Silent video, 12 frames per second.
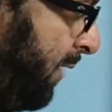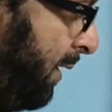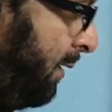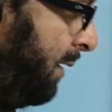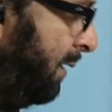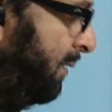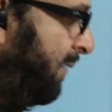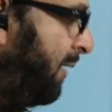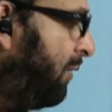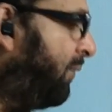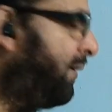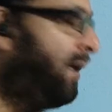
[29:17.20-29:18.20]
way and the
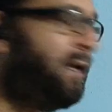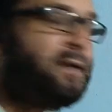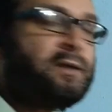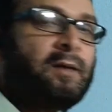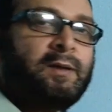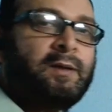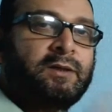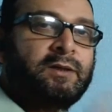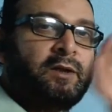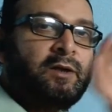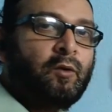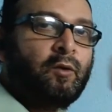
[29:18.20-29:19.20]
value of A is coming
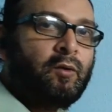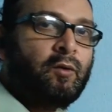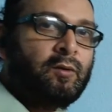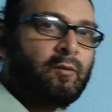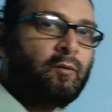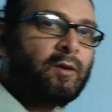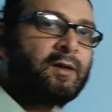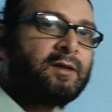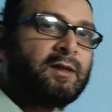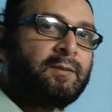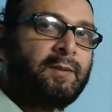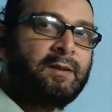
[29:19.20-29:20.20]
0. What
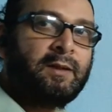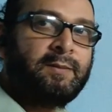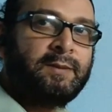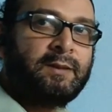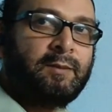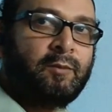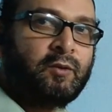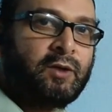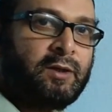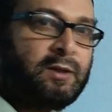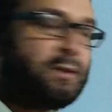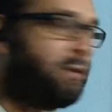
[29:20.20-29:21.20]
does it mean? That means the
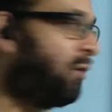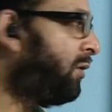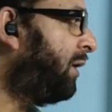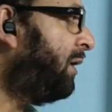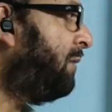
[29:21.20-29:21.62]
motion is not